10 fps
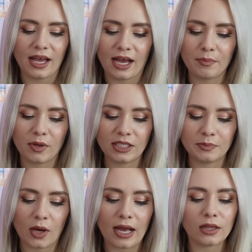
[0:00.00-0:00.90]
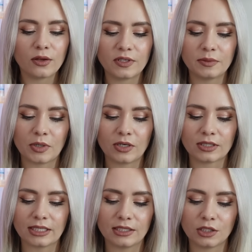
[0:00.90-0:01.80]
And Molly's put, I love this
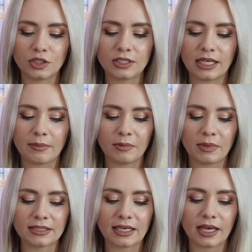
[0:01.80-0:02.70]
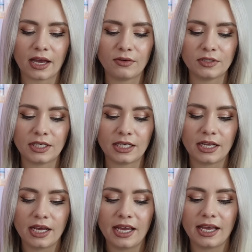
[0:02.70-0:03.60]
product, it's such a staple in my skincare routine.
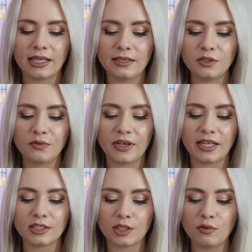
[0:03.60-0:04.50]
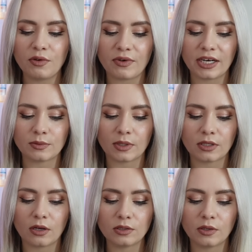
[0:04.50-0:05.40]
It leaves you feeling so refreshed
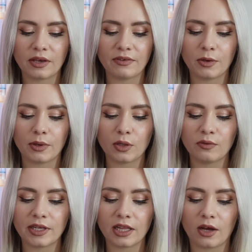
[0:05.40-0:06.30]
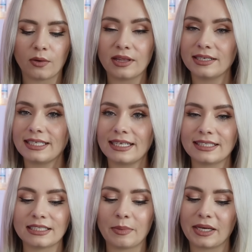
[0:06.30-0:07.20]
whilst also giving you a lovely glow, and the
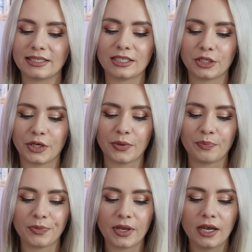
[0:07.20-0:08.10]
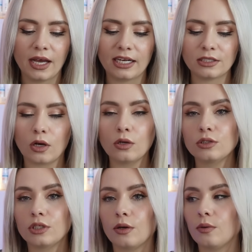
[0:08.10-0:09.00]
scent is amazing too. And it's
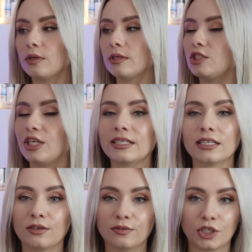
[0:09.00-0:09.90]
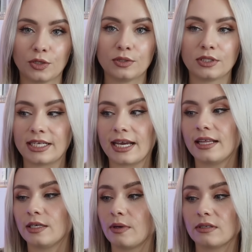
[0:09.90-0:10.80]
also gentle enough to use
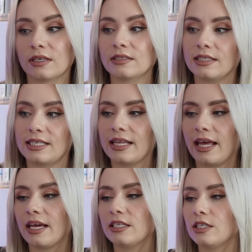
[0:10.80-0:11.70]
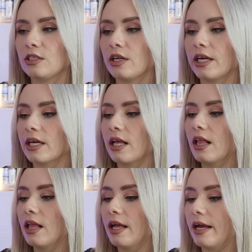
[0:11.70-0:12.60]
daily as well, so it's the daily AHA tonic.
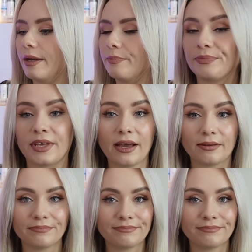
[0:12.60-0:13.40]
Yeah,